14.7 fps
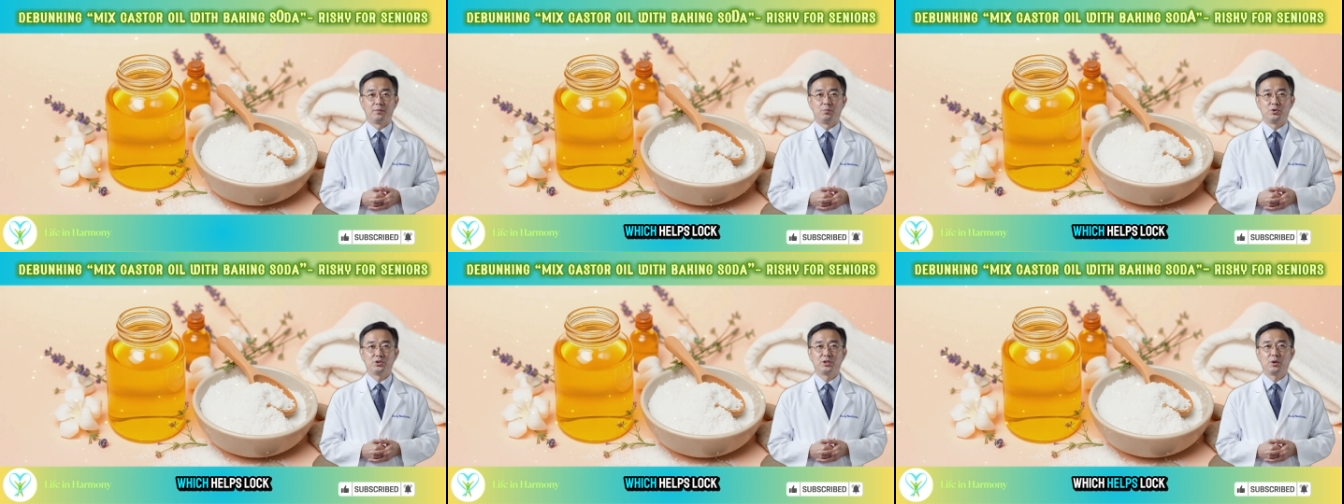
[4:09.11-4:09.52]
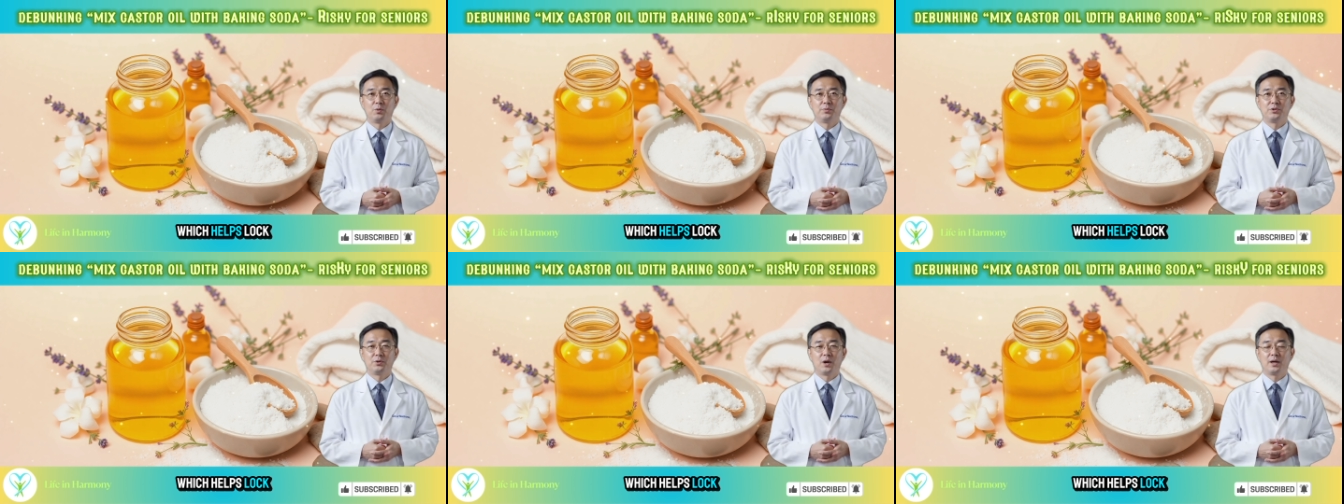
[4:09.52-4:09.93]
which
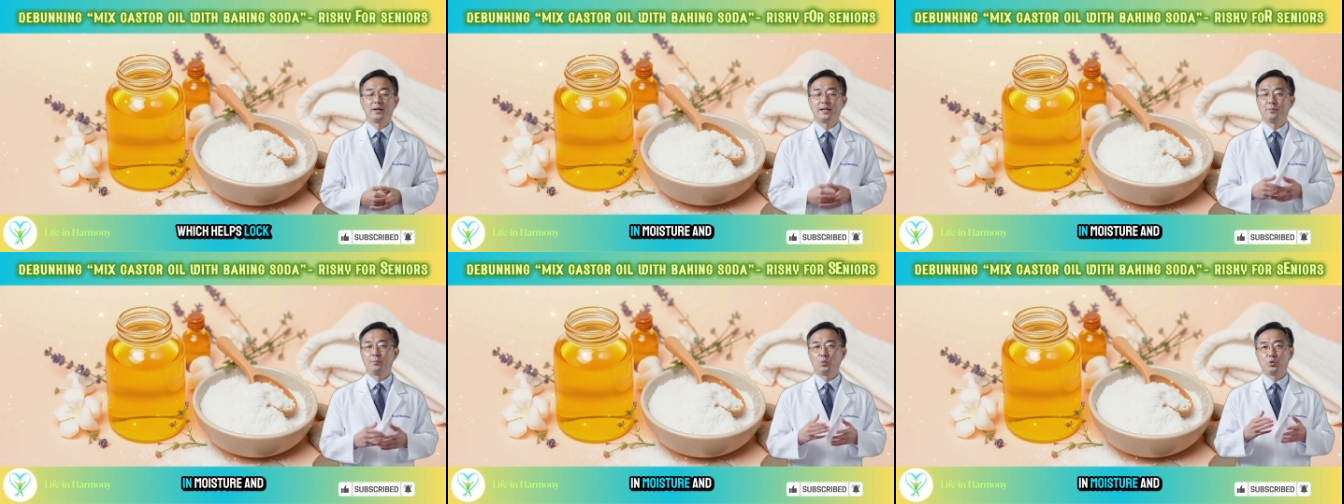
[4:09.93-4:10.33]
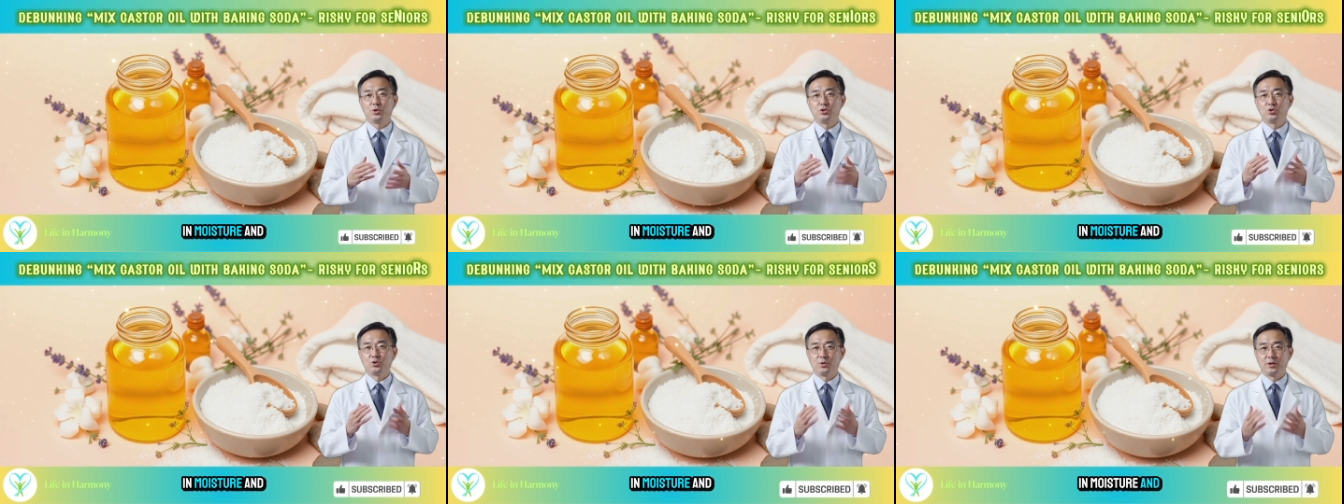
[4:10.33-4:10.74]
helps lock in
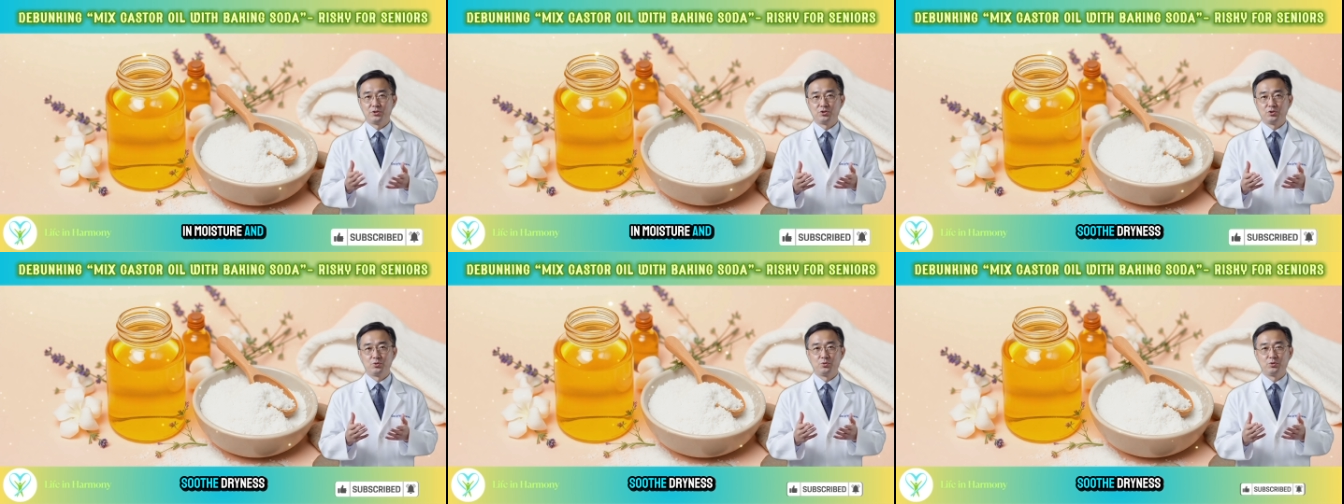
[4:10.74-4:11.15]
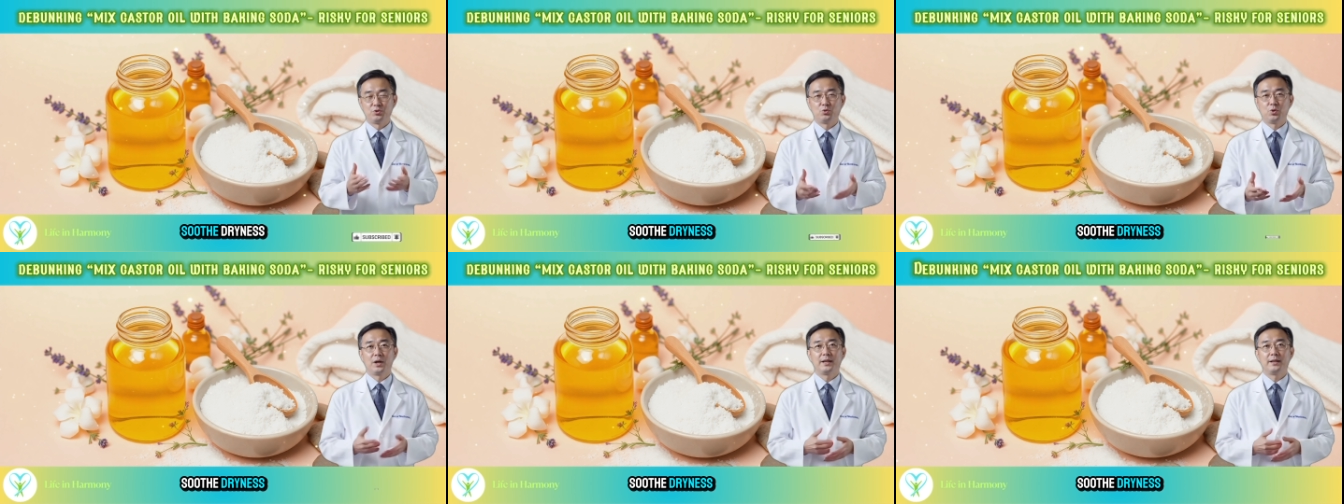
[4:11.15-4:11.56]
moisture and soothe
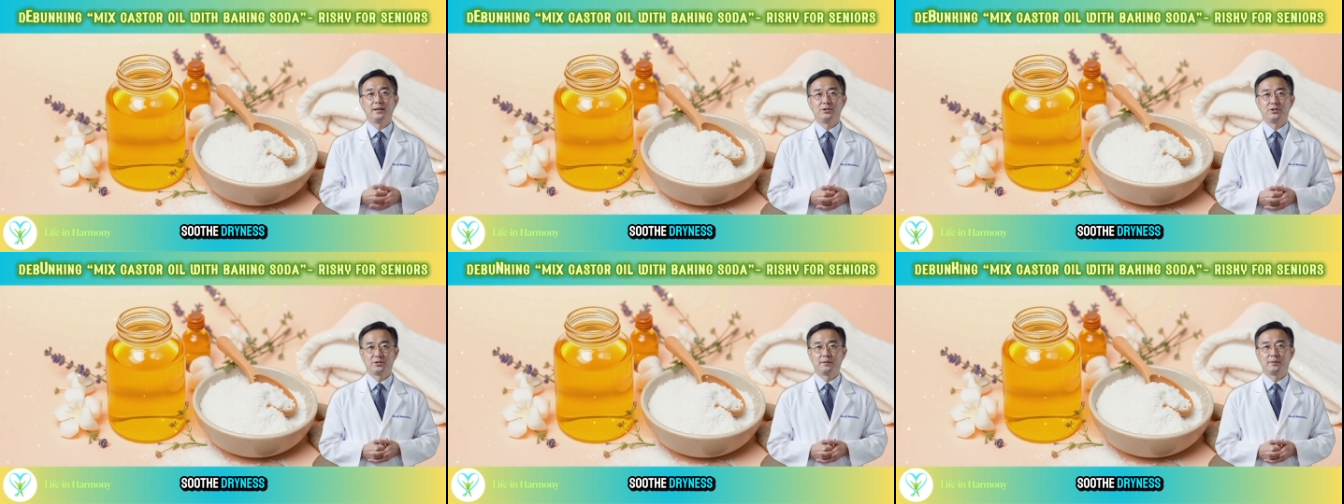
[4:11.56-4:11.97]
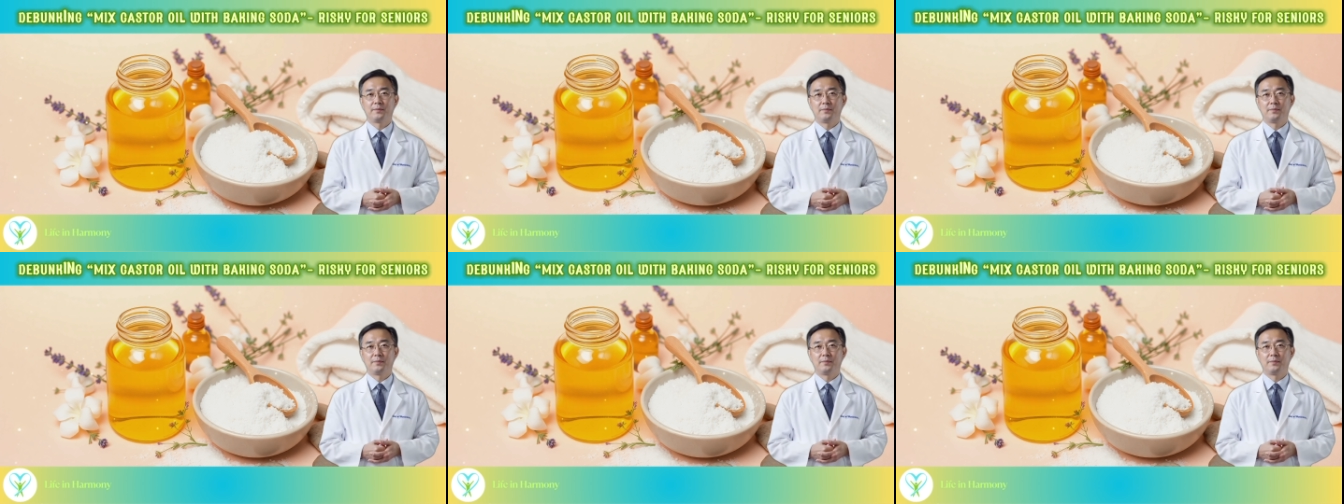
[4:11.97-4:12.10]
dryness.